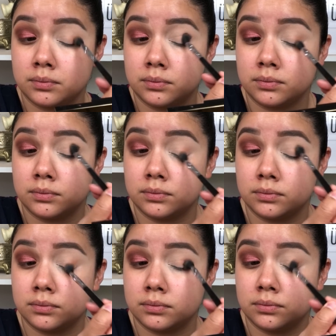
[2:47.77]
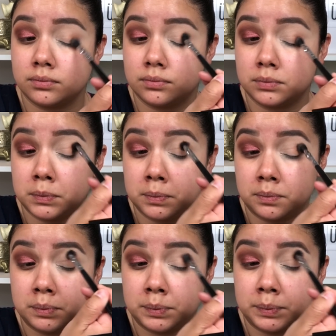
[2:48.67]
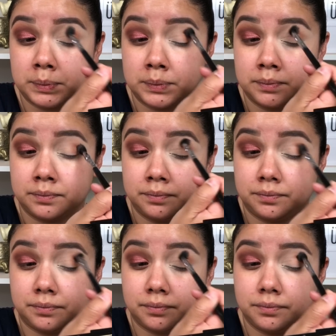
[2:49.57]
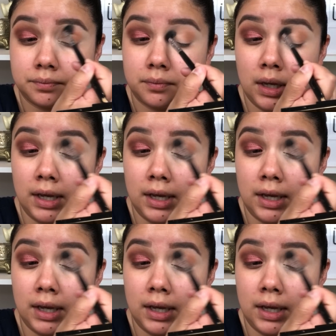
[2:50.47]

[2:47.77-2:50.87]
You, and we're going to use this as our transition.